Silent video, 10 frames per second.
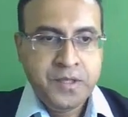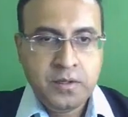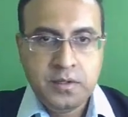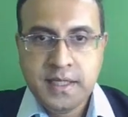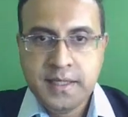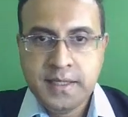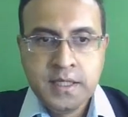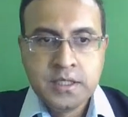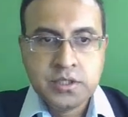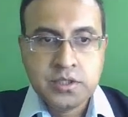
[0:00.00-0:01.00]
All right.
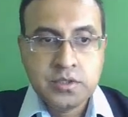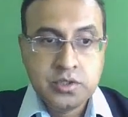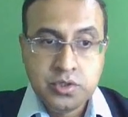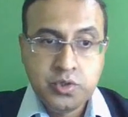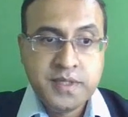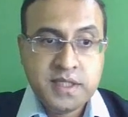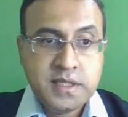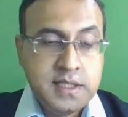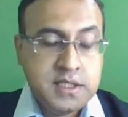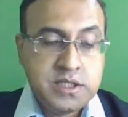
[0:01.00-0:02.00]
So Jupiter
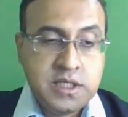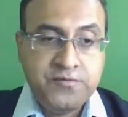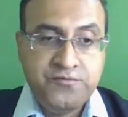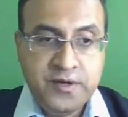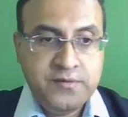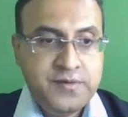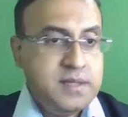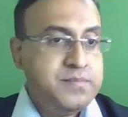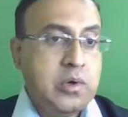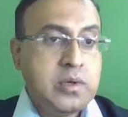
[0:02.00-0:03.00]
is a very, very
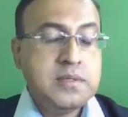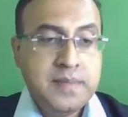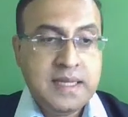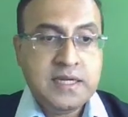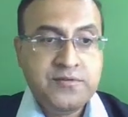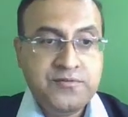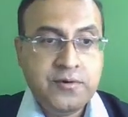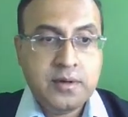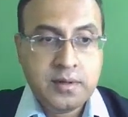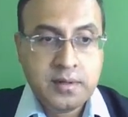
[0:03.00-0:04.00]
important planet
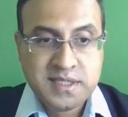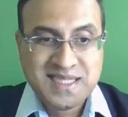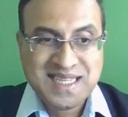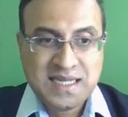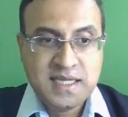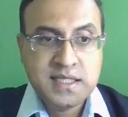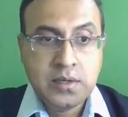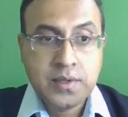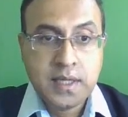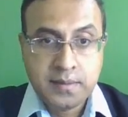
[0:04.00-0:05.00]
for settling
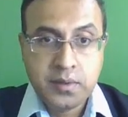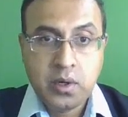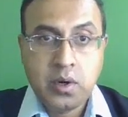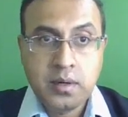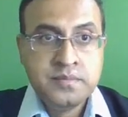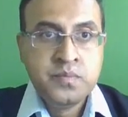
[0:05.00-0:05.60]
down abroad.